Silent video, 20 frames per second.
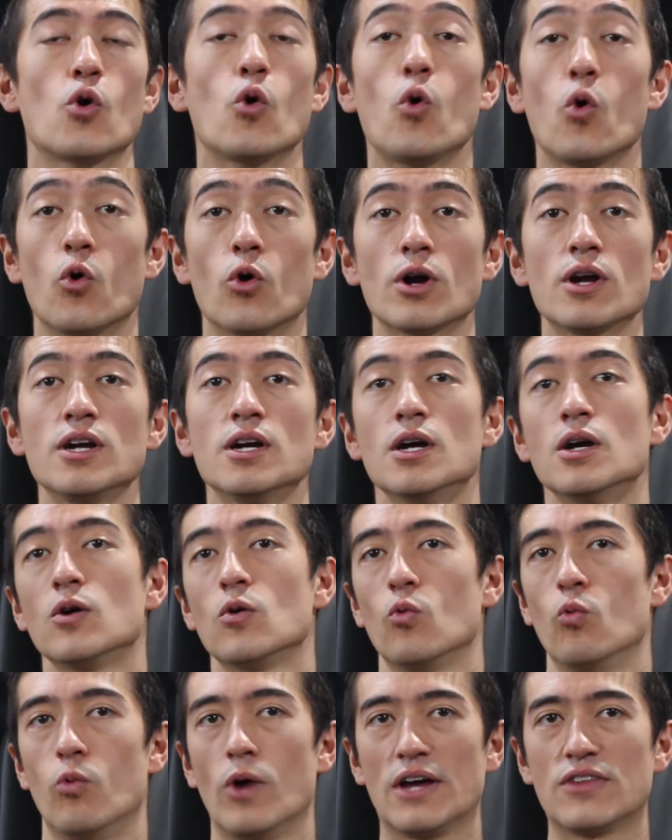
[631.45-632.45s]
or
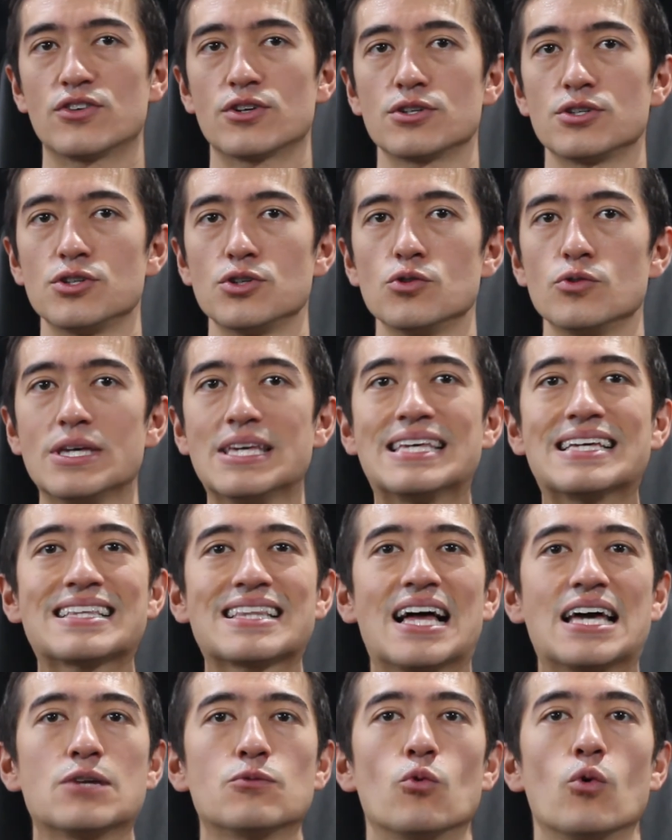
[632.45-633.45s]
whether you
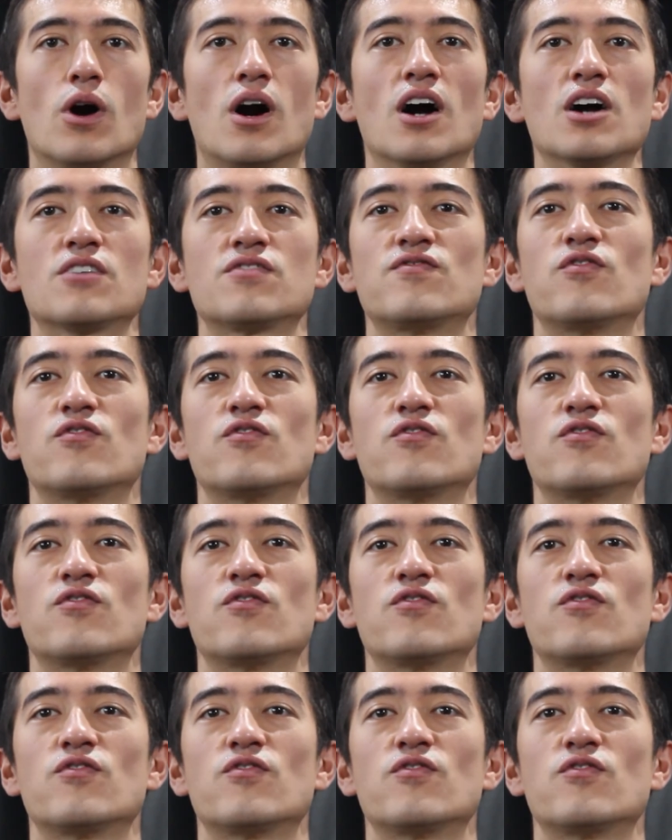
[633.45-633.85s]
incline walk